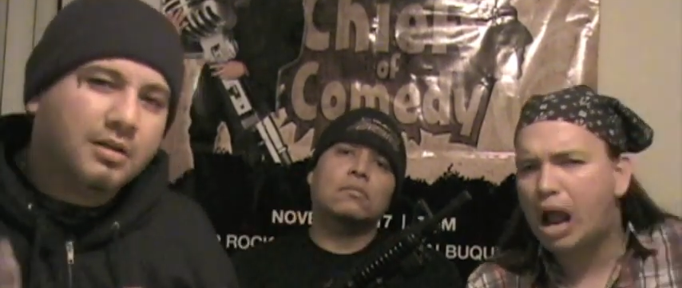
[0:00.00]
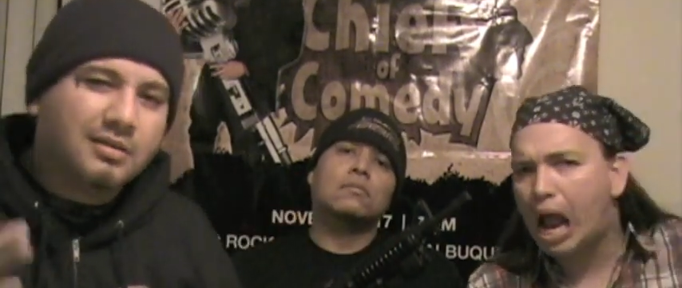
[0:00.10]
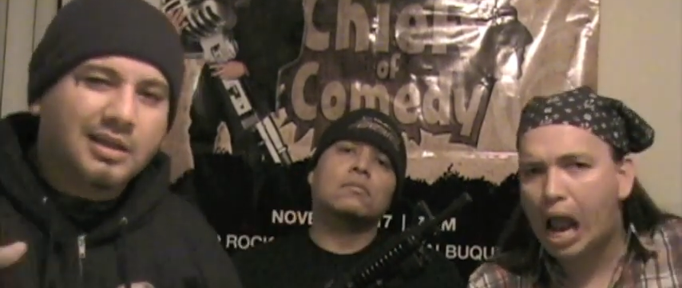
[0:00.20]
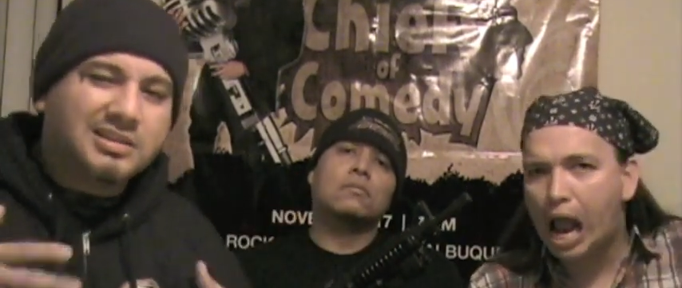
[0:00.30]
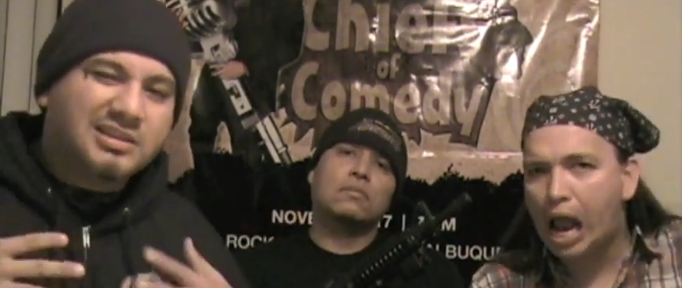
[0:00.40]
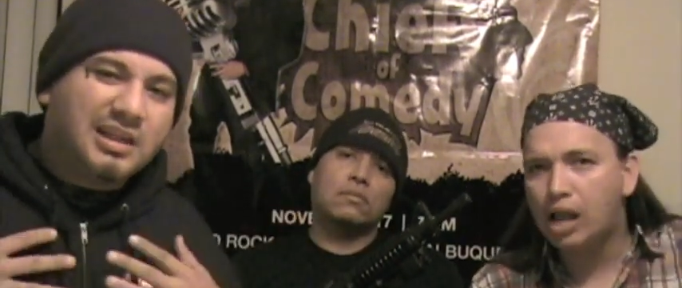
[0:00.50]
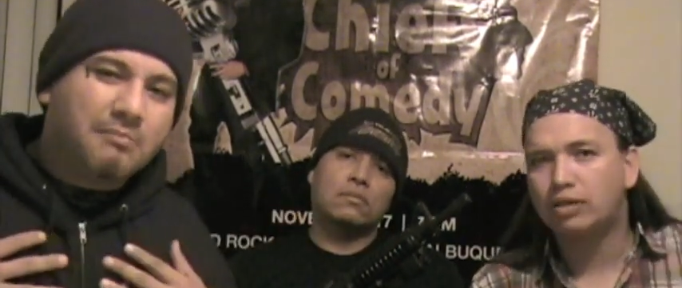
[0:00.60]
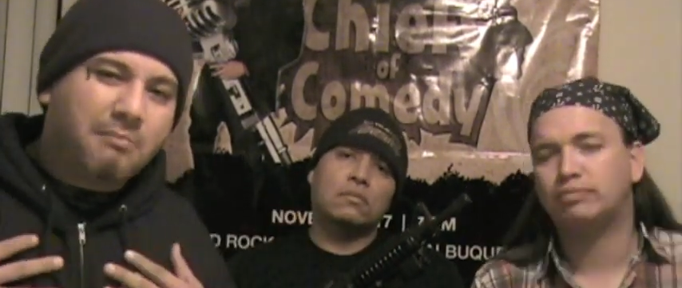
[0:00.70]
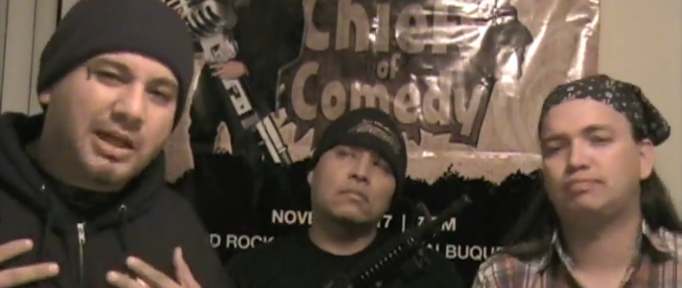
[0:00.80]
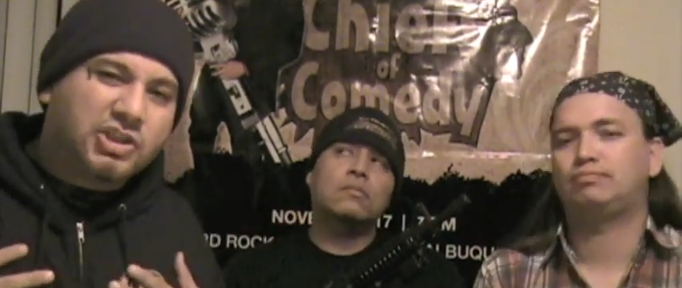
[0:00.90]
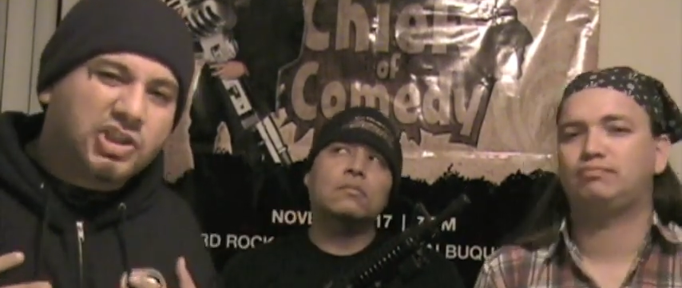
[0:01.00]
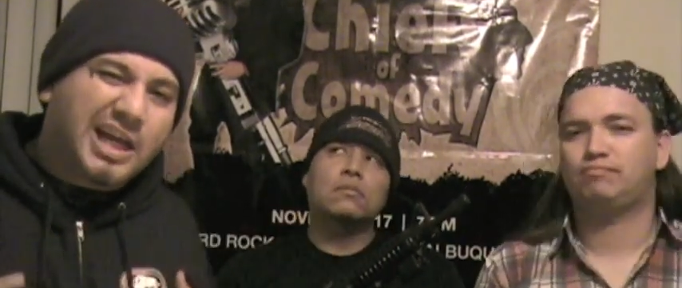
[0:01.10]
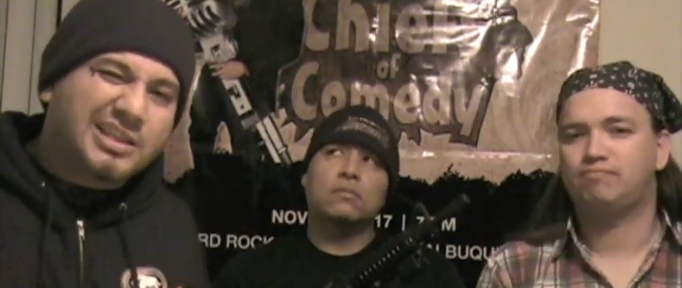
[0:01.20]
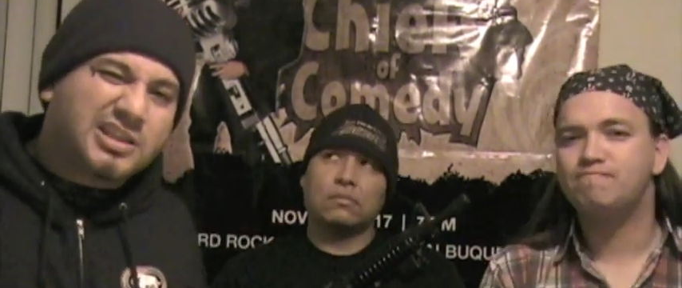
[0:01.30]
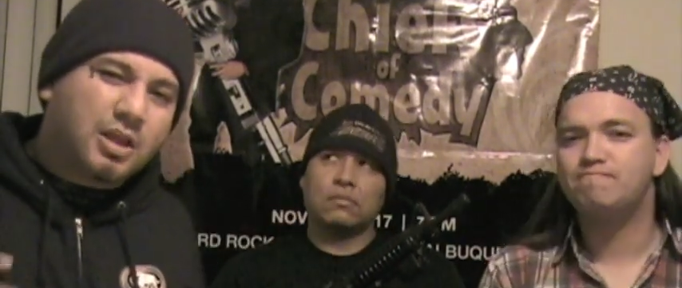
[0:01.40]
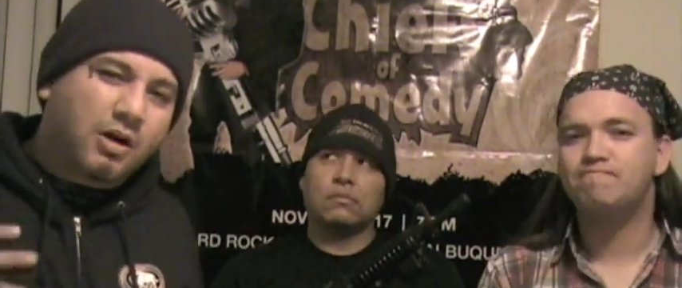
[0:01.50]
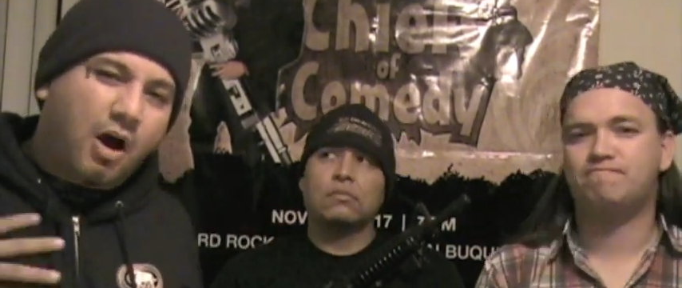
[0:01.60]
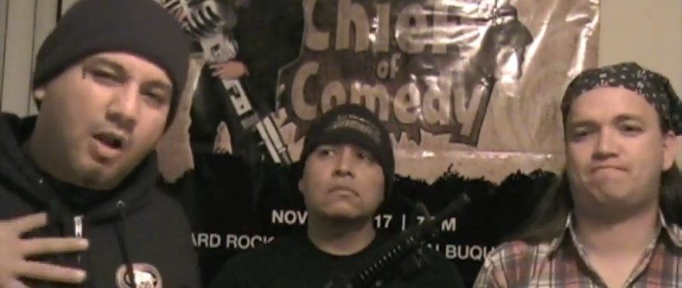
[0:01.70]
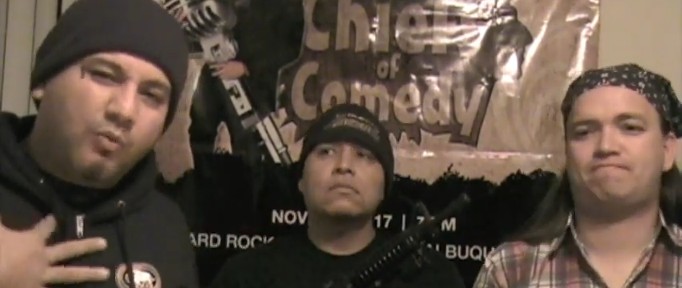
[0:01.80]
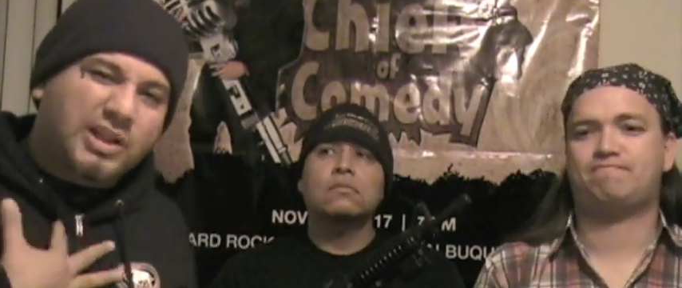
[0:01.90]
Speaker 1: They see my chest, they're
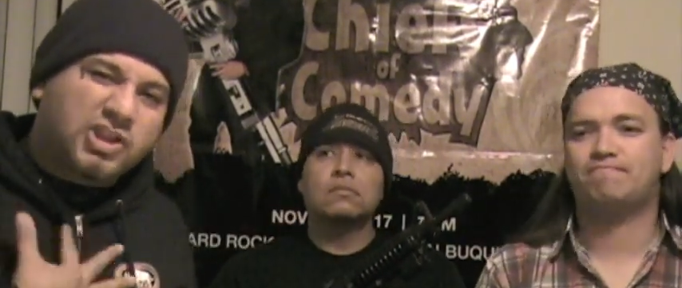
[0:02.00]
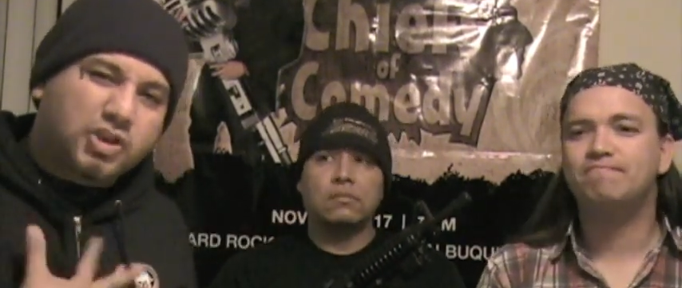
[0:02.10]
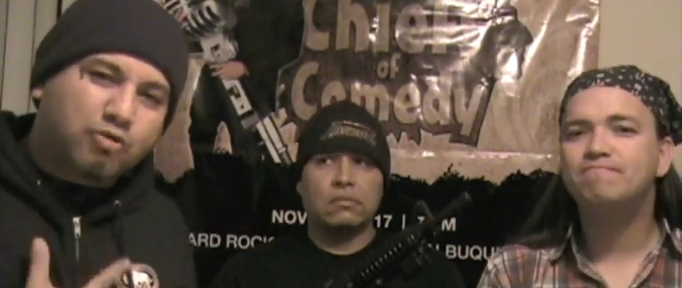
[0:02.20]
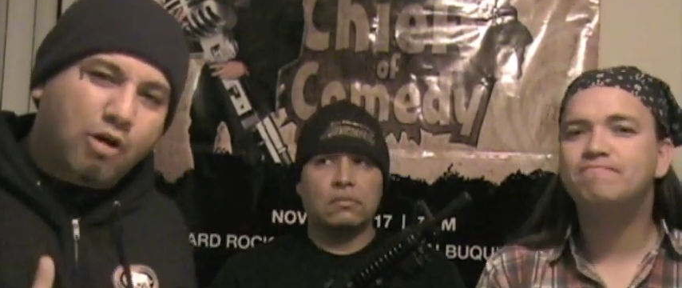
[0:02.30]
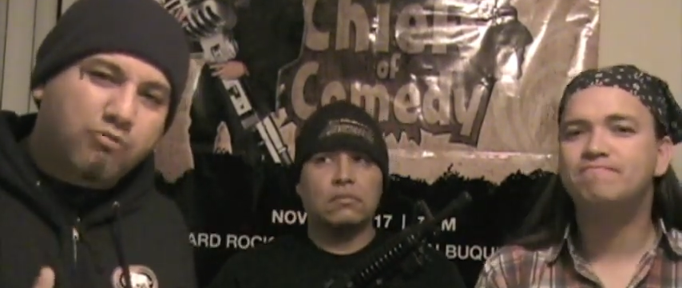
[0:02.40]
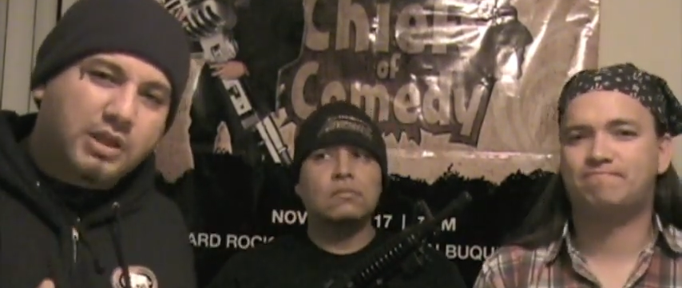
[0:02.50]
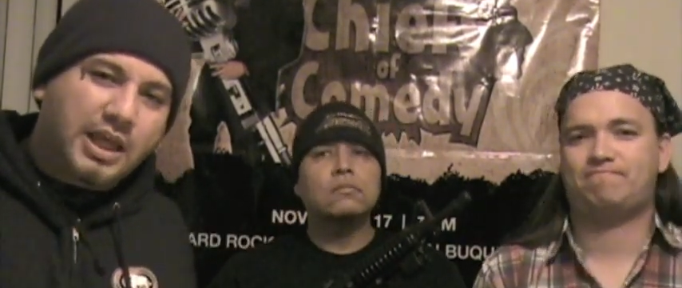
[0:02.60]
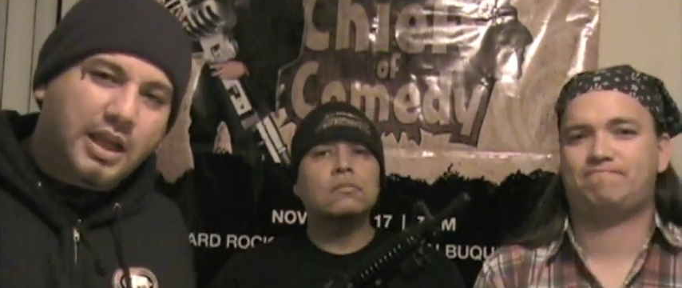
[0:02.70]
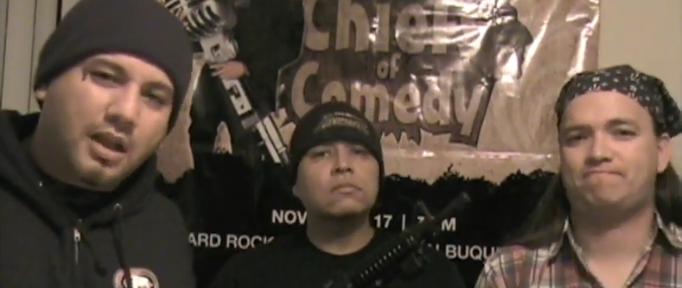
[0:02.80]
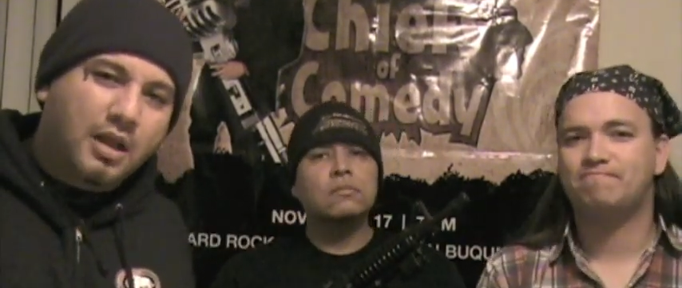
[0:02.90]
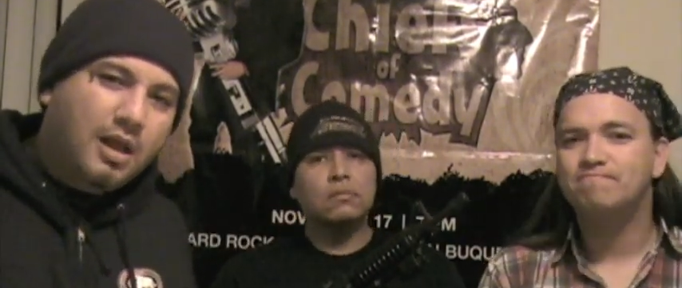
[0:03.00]
always stroking.